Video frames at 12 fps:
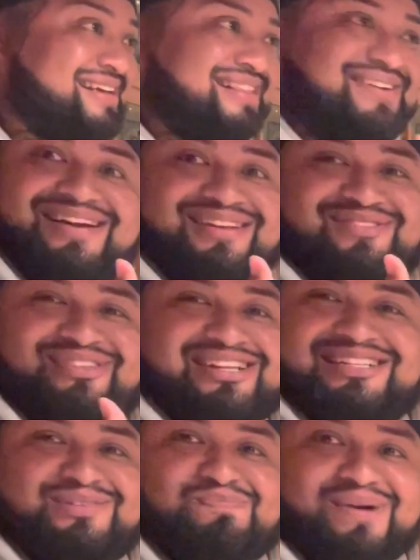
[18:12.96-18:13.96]
The wife's
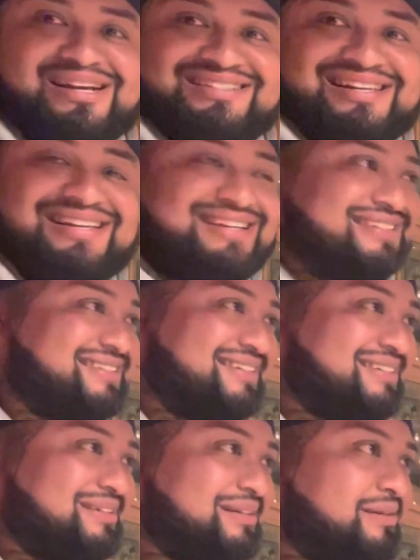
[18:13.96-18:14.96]
face is priceless.
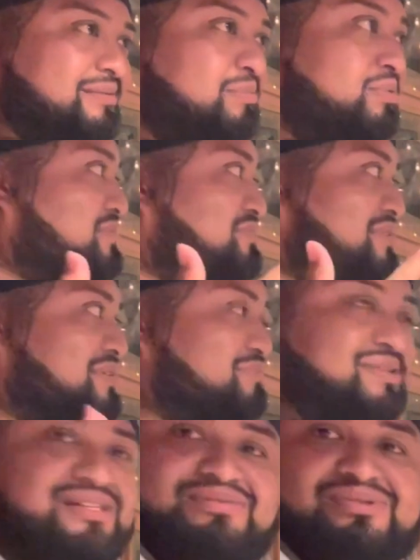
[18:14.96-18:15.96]
Really? Well,
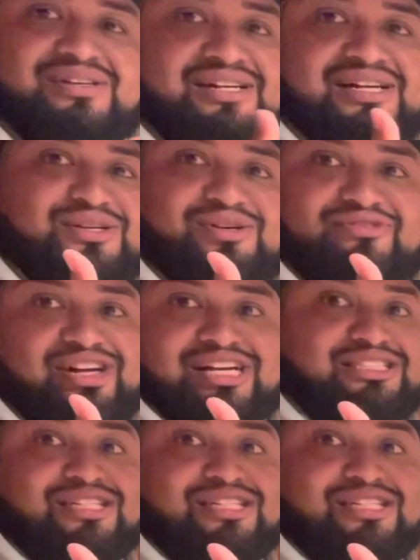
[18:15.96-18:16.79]
look at her fucking